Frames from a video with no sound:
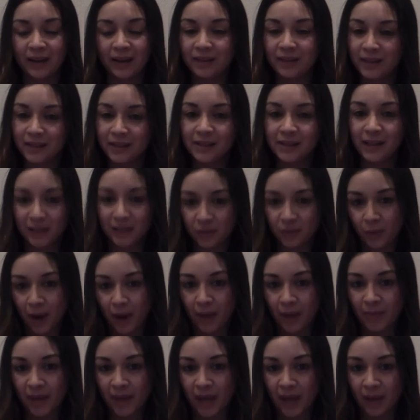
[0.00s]
That's why I
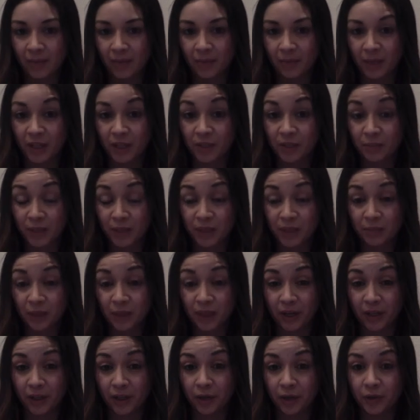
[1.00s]
became a Beachbody
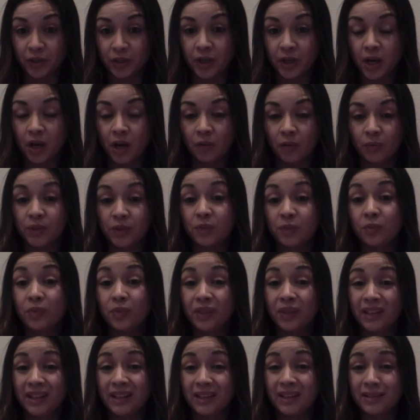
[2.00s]
coach, was
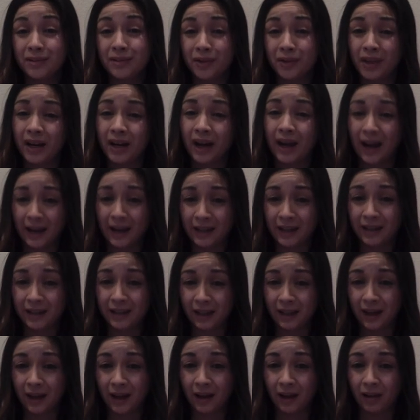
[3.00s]
really so that I could
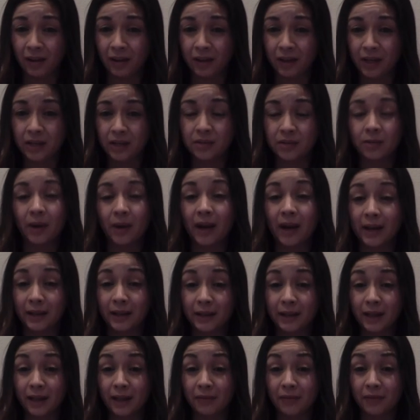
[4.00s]
get healthy, so I could
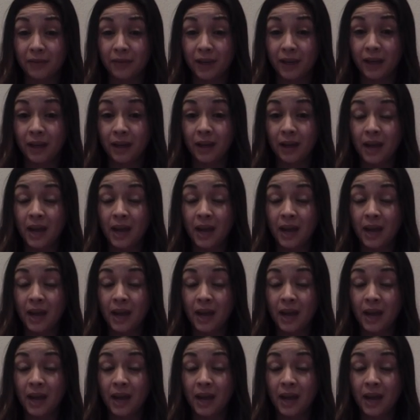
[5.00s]
get fit,